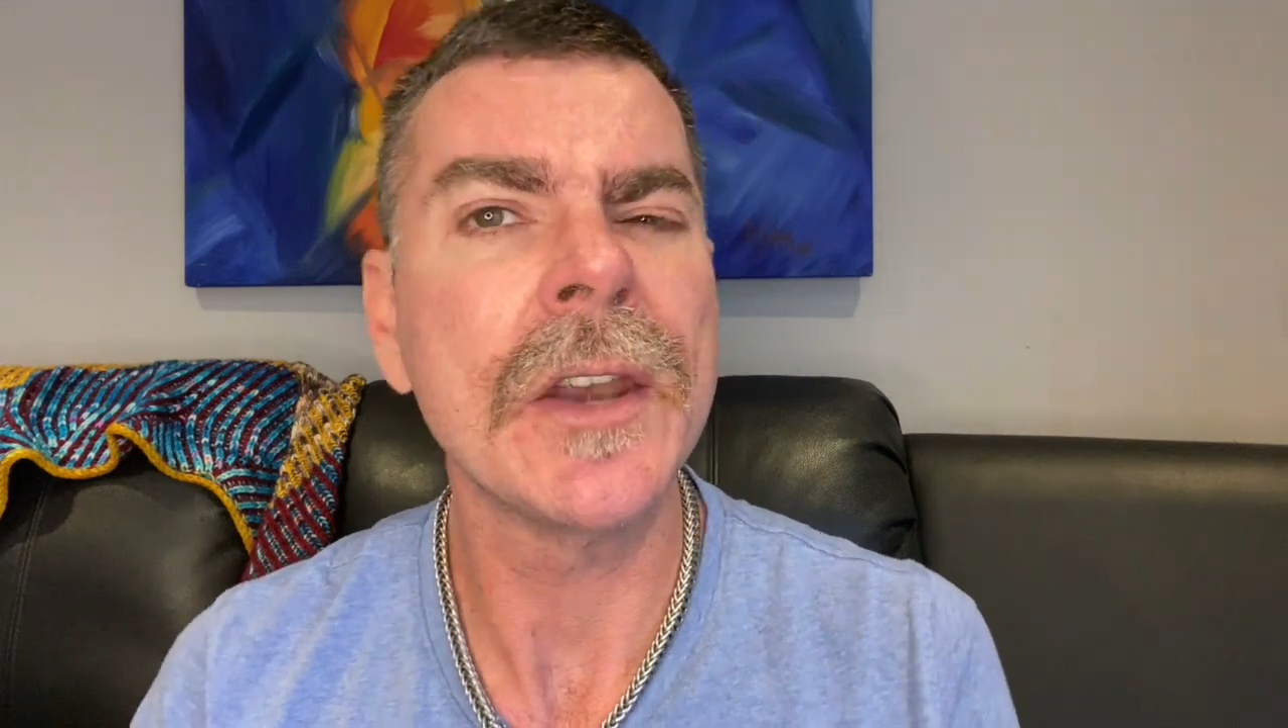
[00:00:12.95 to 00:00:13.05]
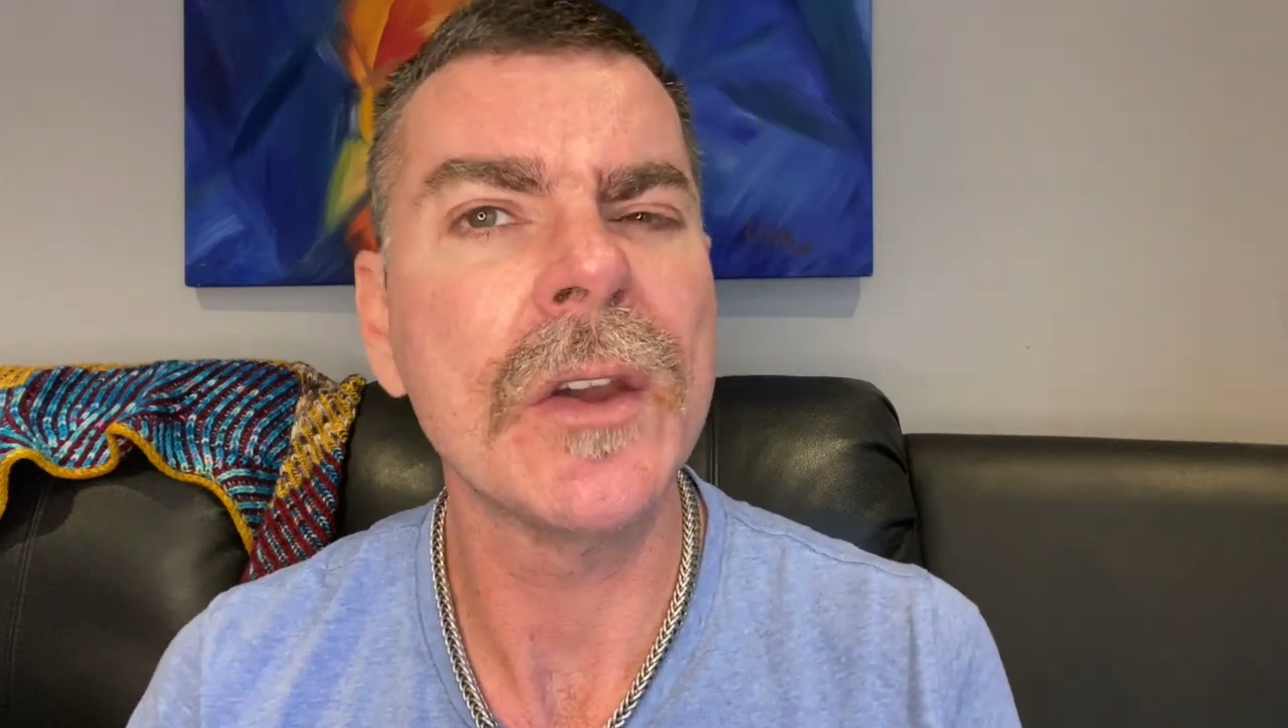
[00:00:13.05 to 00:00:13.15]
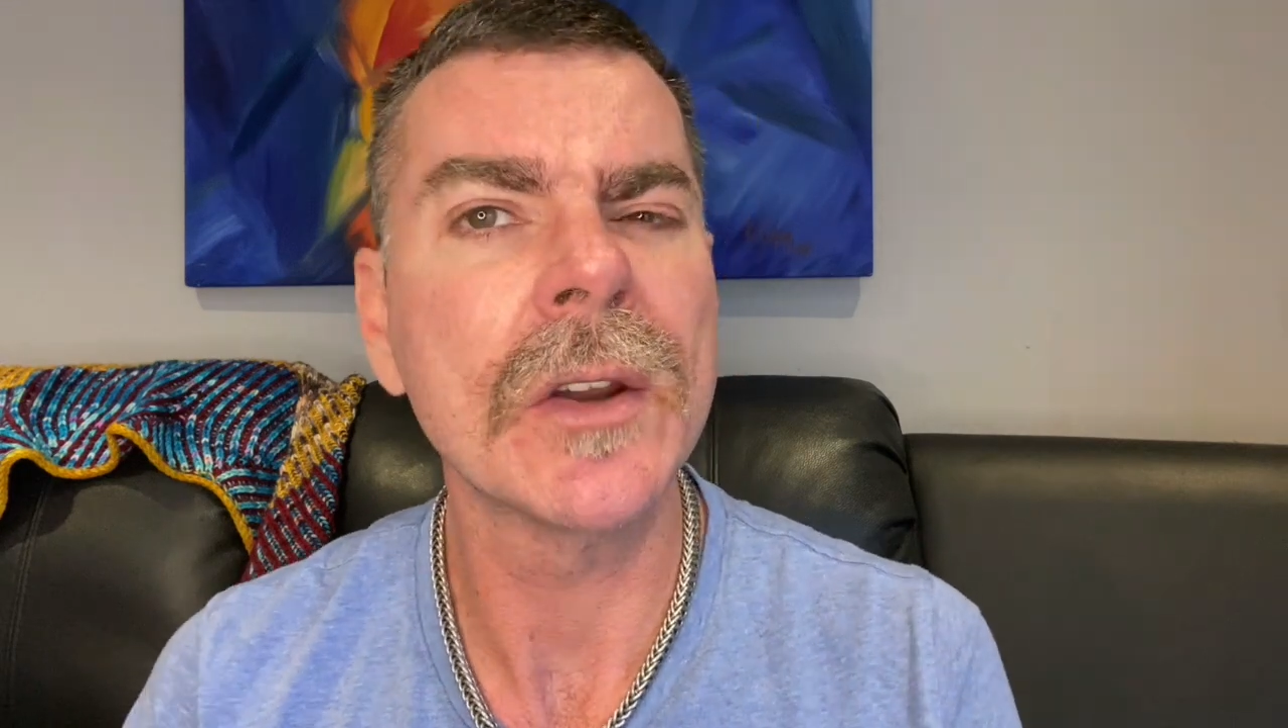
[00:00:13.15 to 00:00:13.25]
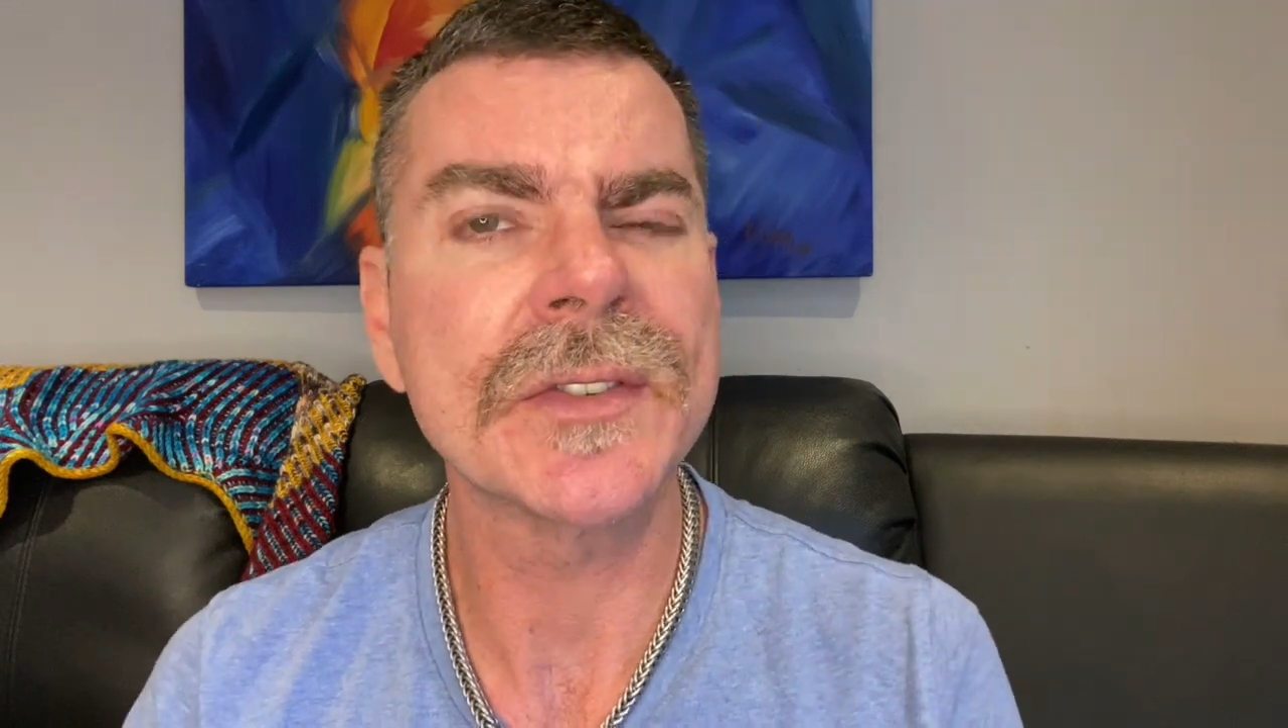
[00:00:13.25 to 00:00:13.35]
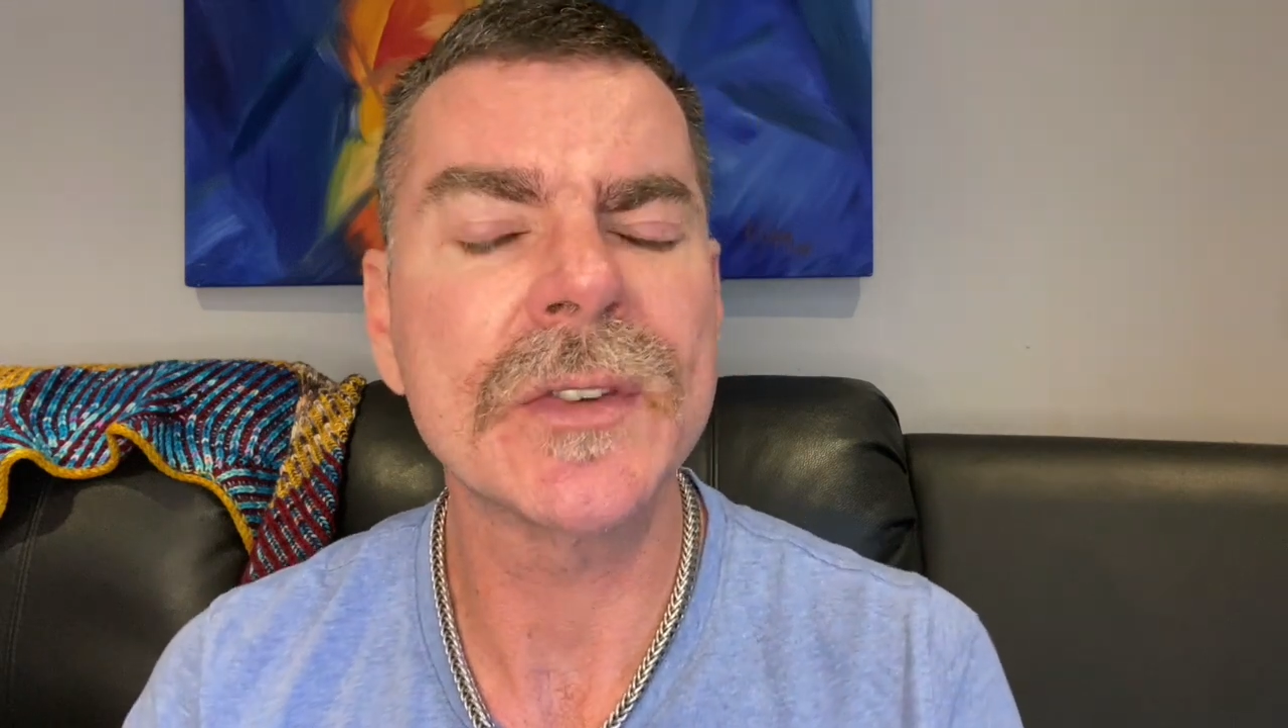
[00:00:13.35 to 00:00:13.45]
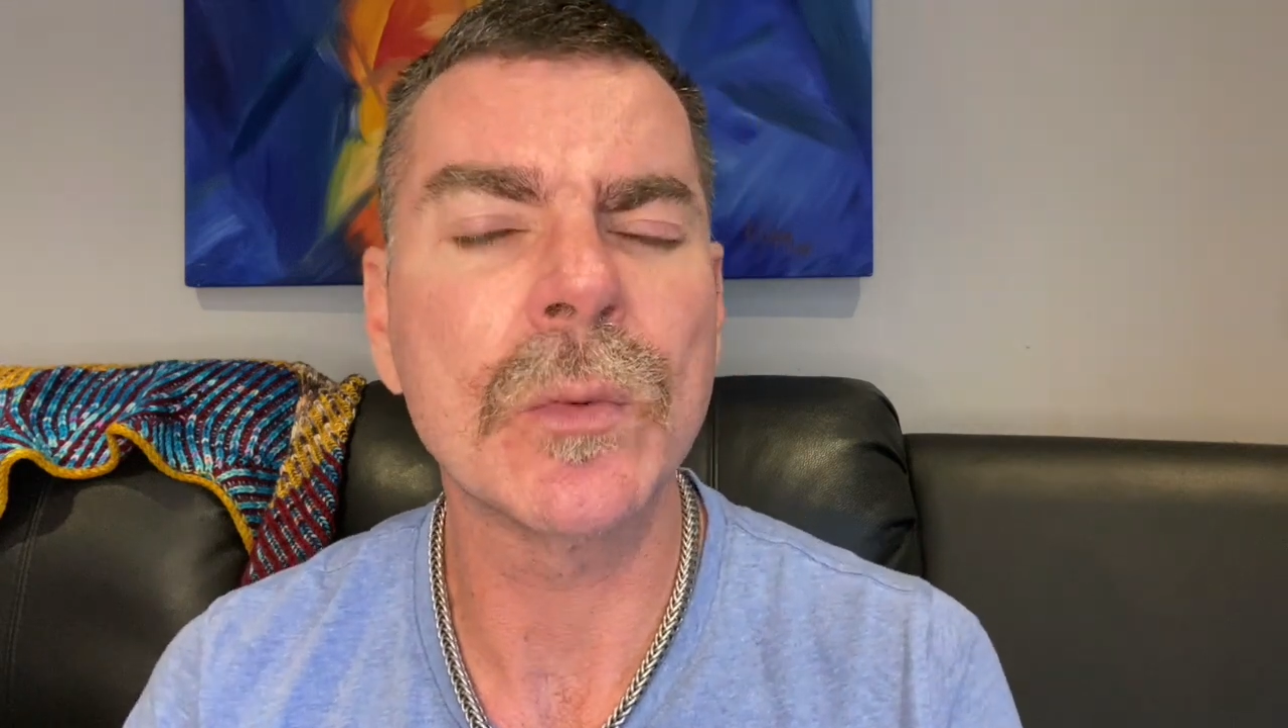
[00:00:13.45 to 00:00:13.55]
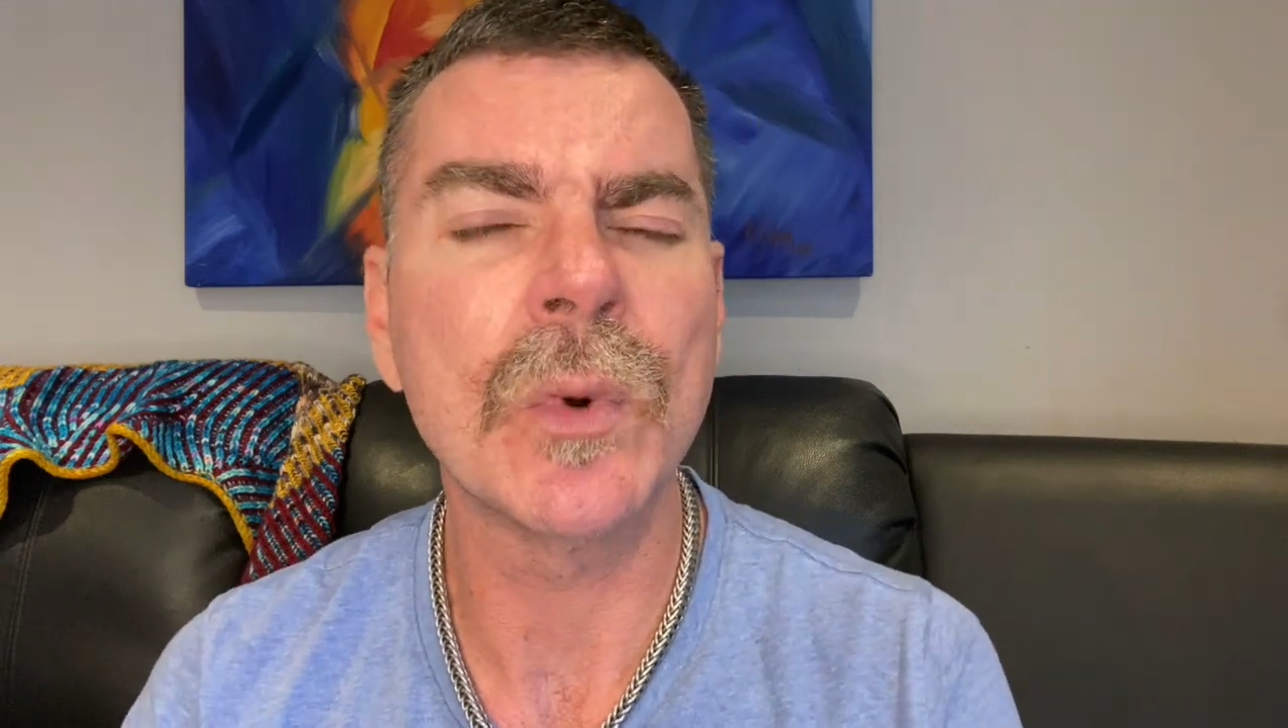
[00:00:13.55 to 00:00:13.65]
noticed at